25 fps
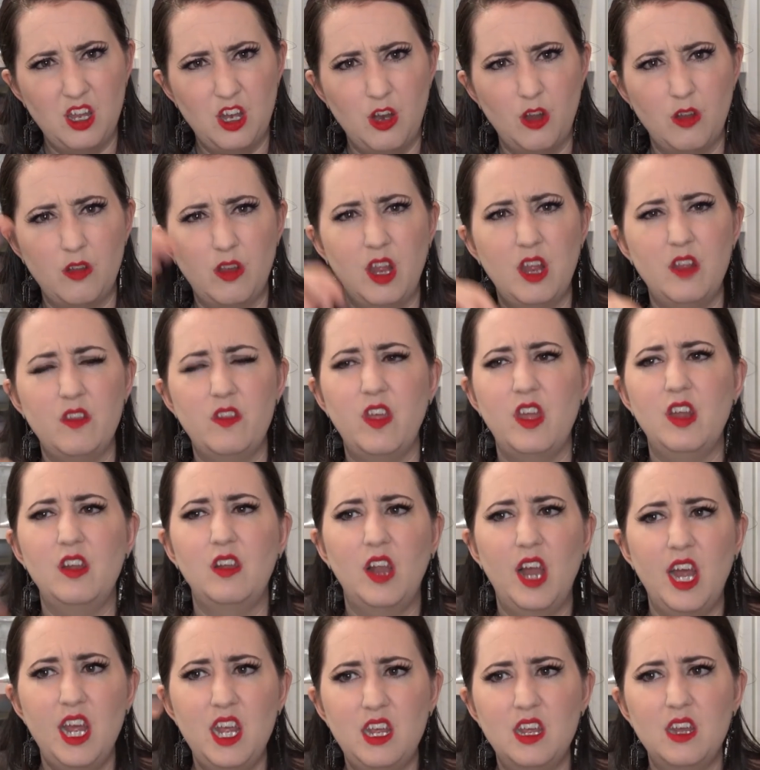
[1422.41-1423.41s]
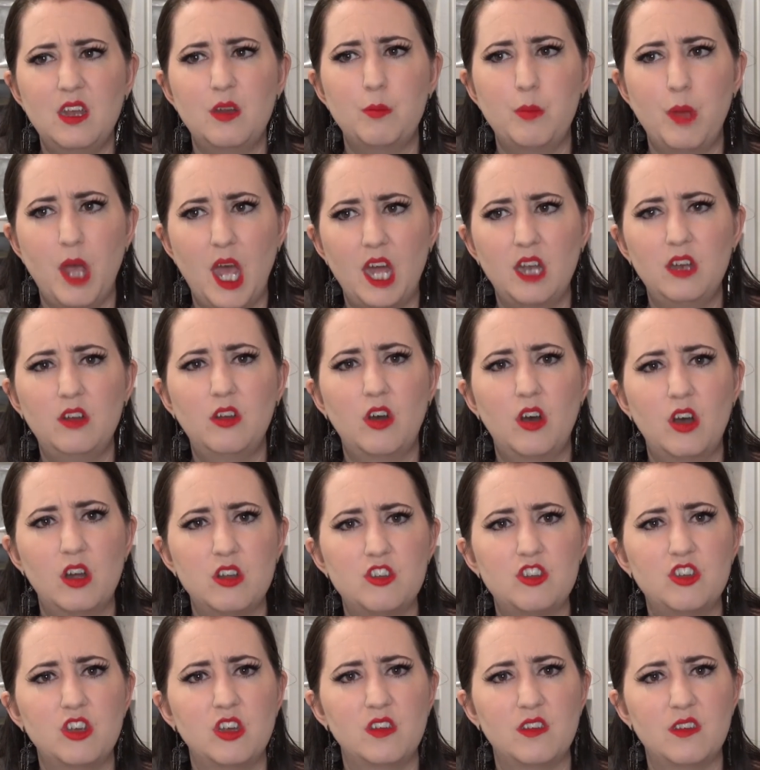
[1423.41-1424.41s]
You know, they, they liken a bad
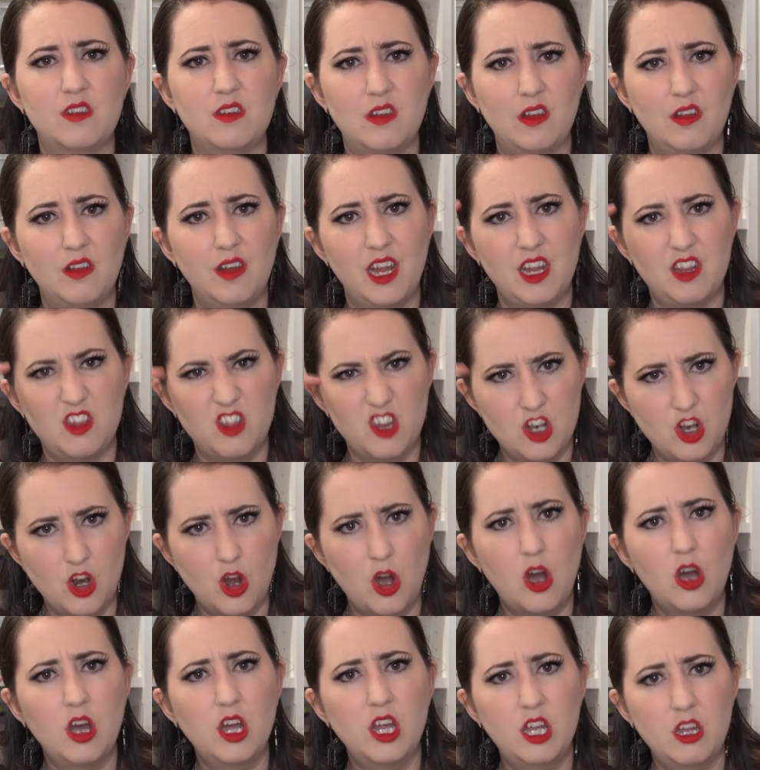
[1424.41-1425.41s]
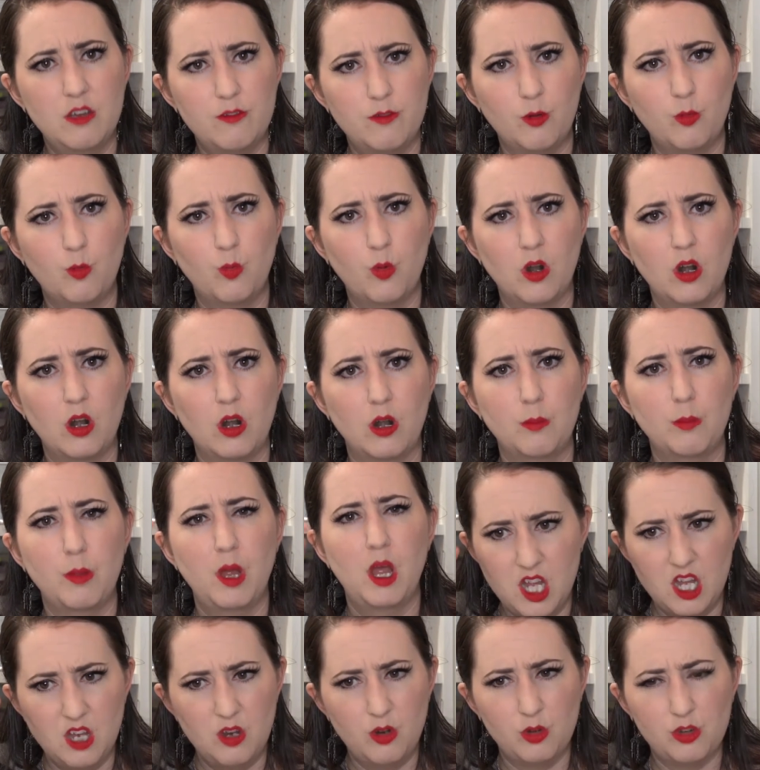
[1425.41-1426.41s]
conscience to like the gnawing of a worm.
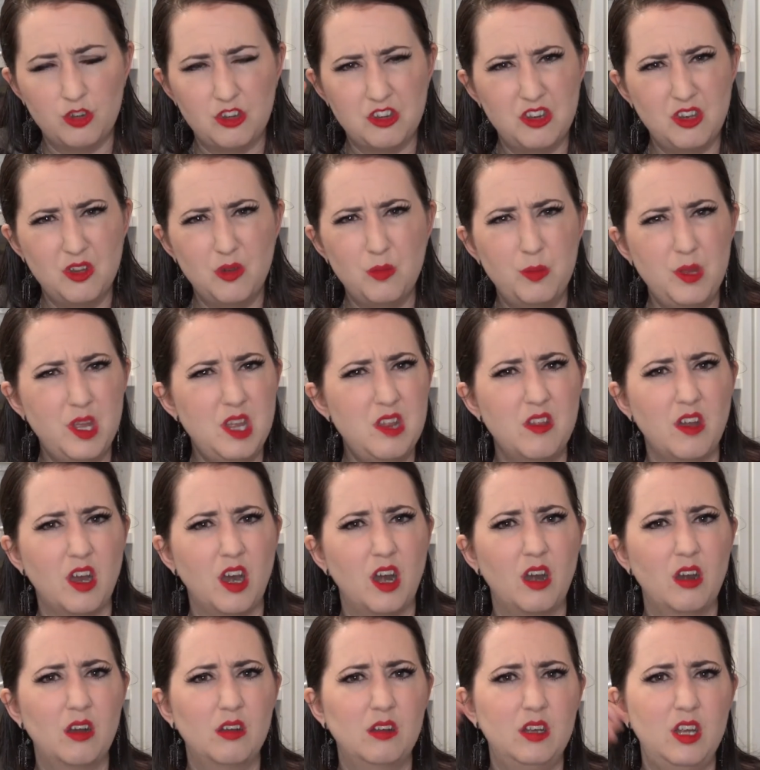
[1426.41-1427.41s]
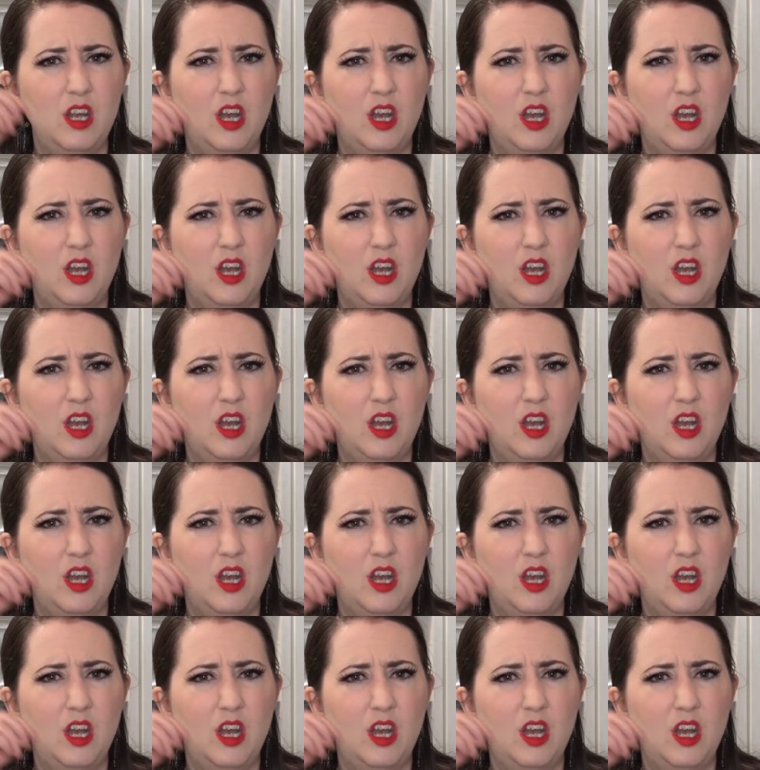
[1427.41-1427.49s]
It'll still be there.